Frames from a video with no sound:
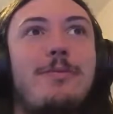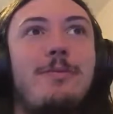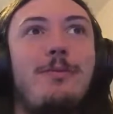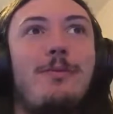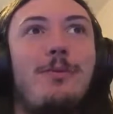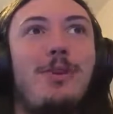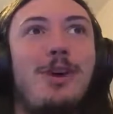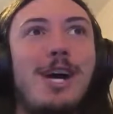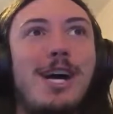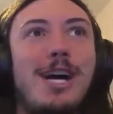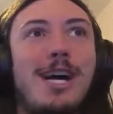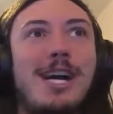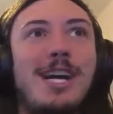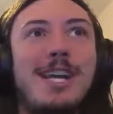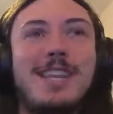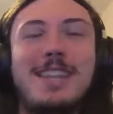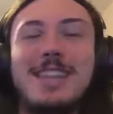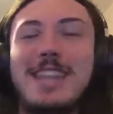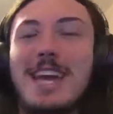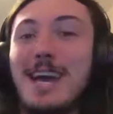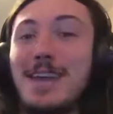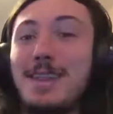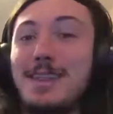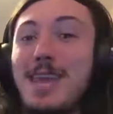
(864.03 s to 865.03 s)
Where?
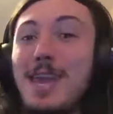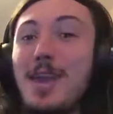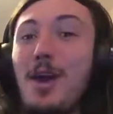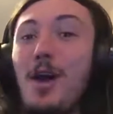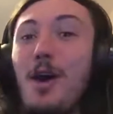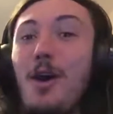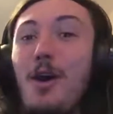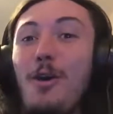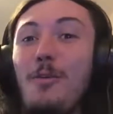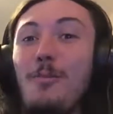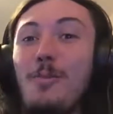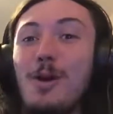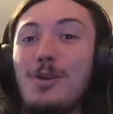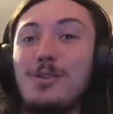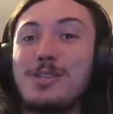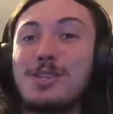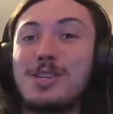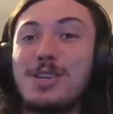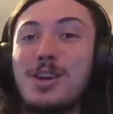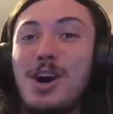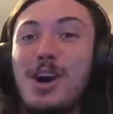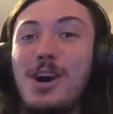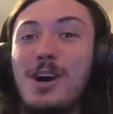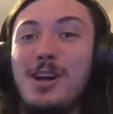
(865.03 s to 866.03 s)
What? That they I
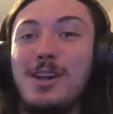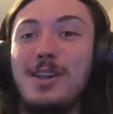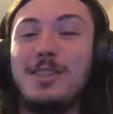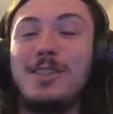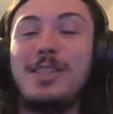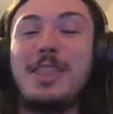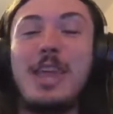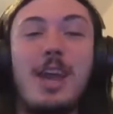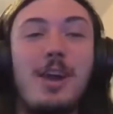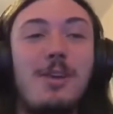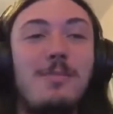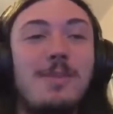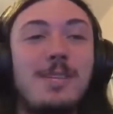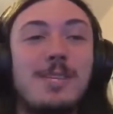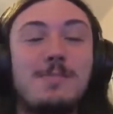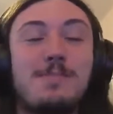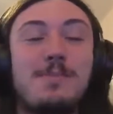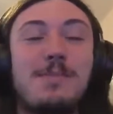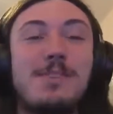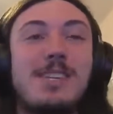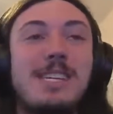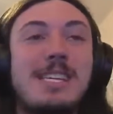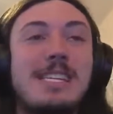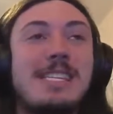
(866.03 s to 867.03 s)
almost called. Somewhere. They almost
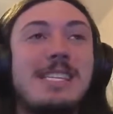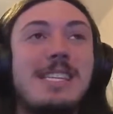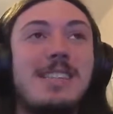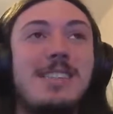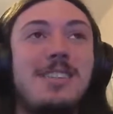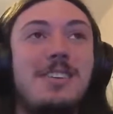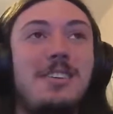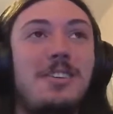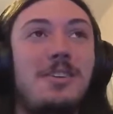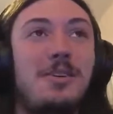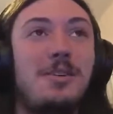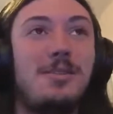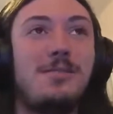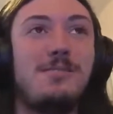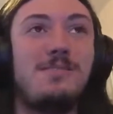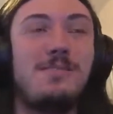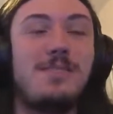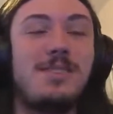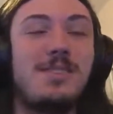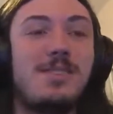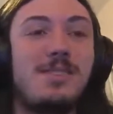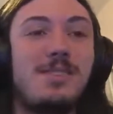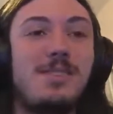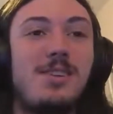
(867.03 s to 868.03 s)
predicted the whole
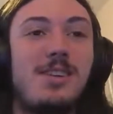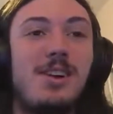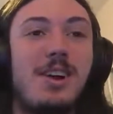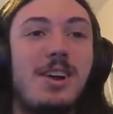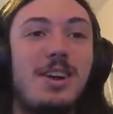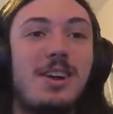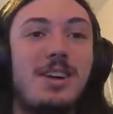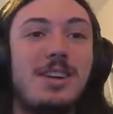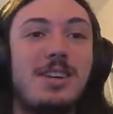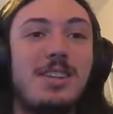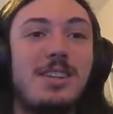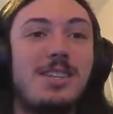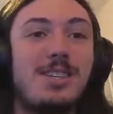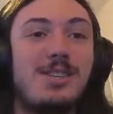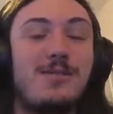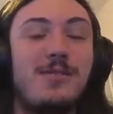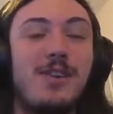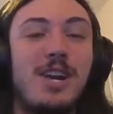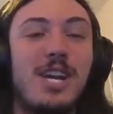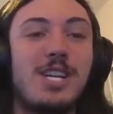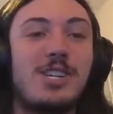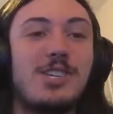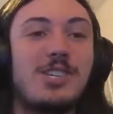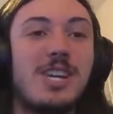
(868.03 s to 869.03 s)
arc of this
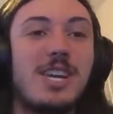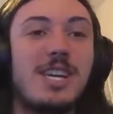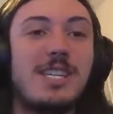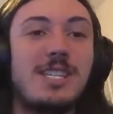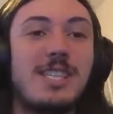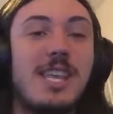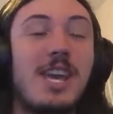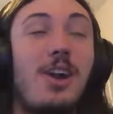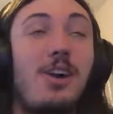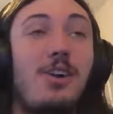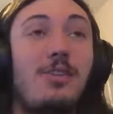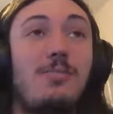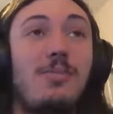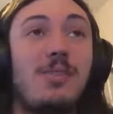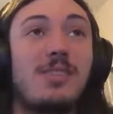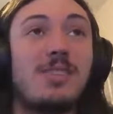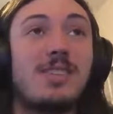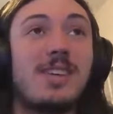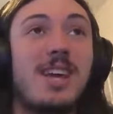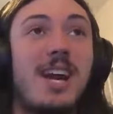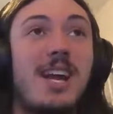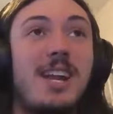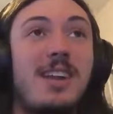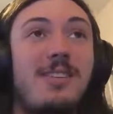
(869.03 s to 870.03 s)
franchise. They
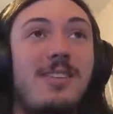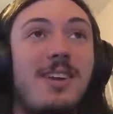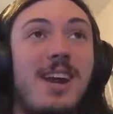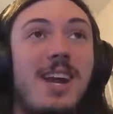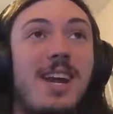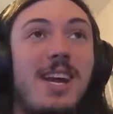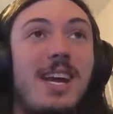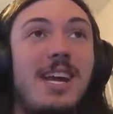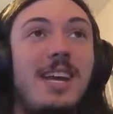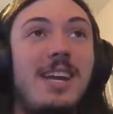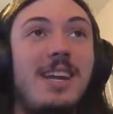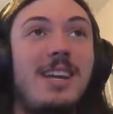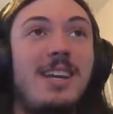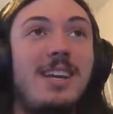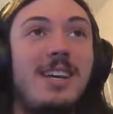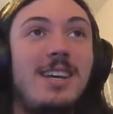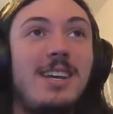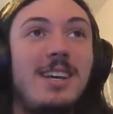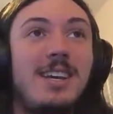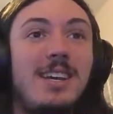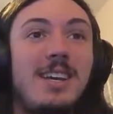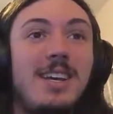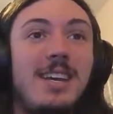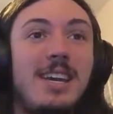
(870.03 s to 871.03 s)
almost got it right.
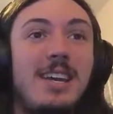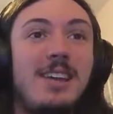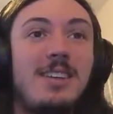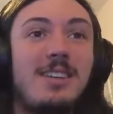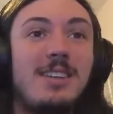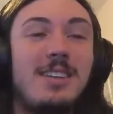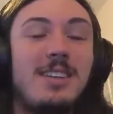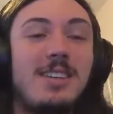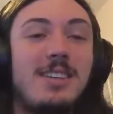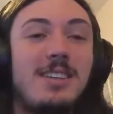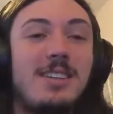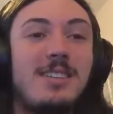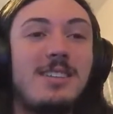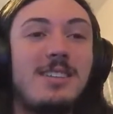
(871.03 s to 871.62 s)
It only